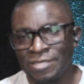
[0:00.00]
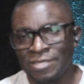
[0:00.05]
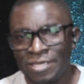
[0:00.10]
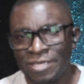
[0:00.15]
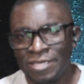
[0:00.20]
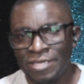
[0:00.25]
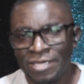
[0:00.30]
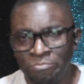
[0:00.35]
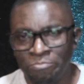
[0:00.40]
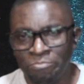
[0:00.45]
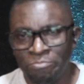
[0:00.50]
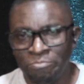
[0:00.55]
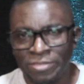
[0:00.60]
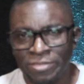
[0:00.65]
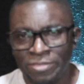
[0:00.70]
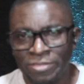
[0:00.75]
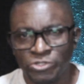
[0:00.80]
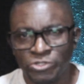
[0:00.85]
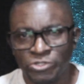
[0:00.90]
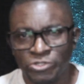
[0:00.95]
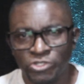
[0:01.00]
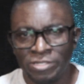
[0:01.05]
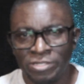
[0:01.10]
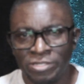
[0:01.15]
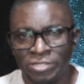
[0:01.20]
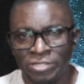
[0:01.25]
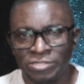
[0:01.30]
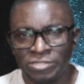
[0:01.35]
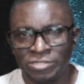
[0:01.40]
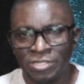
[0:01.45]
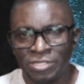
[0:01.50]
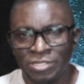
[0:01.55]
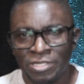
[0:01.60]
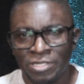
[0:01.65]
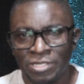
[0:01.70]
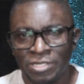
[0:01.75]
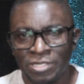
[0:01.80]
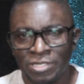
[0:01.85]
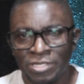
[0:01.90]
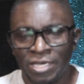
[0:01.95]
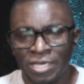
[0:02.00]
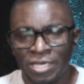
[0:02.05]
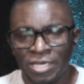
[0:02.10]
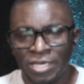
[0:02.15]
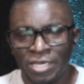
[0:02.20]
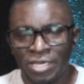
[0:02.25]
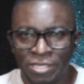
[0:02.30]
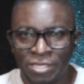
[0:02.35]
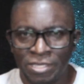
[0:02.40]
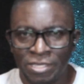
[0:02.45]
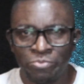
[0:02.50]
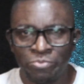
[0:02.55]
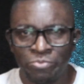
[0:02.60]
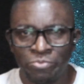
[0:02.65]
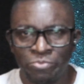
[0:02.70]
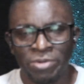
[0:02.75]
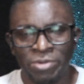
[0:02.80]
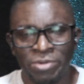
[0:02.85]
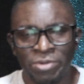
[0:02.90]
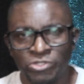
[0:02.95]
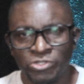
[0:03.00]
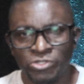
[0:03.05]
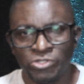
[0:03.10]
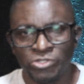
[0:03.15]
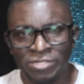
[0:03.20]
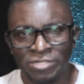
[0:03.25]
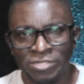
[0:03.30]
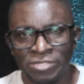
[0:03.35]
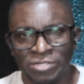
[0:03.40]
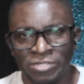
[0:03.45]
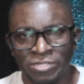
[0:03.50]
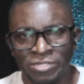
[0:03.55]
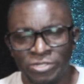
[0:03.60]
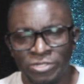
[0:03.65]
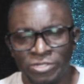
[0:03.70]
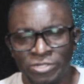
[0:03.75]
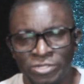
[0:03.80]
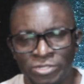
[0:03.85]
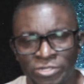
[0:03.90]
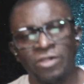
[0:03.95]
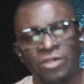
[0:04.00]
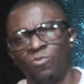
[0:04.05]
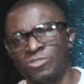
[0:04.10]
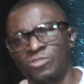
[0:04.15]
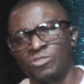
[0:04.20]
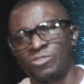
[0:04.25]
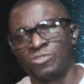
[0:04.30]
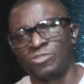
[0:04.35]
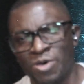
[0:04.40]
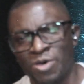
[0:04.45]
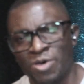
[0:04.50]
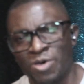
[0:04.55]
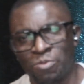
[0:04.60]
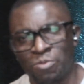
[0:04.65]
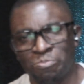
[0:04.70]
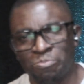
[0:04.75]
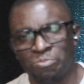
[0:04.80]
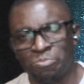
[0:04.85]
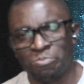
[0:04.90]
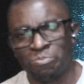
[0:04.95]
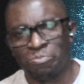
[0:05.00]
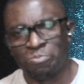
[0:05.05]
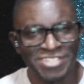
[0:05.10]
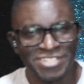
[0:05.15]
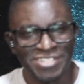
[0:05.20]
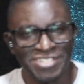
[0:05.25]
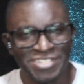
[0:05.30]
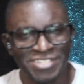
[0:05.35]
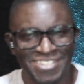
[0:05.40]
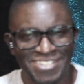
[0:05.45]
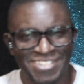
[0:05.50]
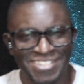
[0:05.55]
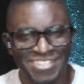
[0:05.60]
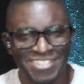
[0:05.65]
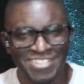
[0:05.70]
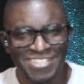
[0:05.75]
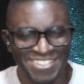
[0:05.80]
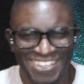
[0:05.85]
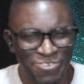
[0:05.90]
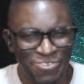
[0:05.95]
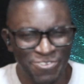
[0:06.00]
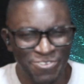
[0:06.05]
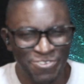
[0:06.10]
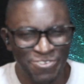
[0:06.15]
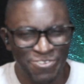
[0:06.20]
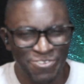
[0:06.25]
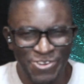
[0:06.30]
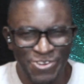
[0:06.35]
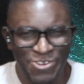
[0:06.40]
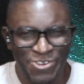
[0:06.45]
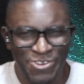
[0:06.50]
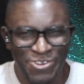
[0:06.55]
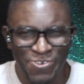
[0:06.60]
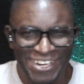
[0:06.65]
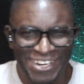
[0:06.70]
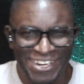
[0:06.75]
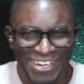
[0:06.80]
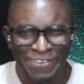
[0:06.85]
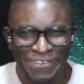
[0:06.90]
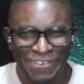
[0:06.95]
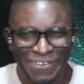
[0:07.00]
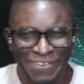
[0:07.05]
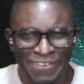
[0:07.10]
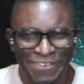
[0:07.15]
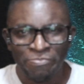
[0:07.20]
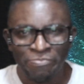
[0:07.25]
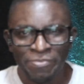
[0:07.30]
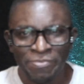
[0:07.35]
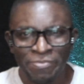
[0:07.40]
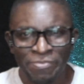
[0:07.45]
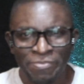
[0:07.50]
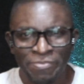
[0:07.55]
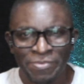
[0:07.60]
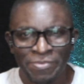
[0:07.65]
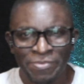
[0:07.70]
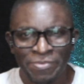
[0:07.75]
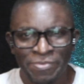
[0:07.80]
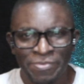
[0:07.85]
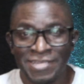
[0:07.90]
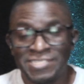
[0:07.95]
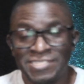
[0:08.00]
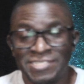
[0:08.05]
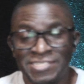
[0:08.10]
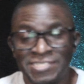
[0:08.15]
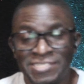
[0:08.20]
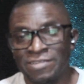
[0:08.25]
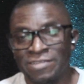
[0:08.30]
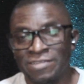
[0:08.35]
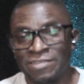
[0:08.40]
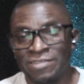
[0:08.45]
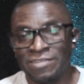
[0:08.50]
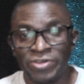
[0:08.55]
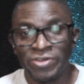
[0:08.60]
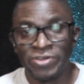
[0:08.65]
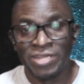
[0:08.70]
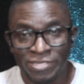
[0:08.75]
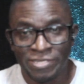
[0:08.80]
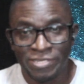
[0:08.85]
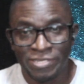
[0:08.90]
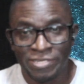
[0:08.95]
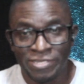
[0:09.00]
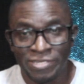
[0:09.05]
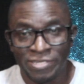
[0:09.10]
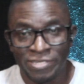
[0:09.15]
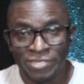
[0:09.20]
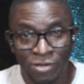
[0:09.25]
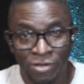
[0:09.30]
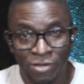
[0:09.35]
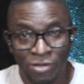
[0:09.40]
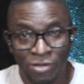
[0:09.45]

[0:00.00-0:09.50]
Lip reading: can make that change and can bring about that change. I don't even want to talk about politics. I don't want to go there. It's getting very nasty now.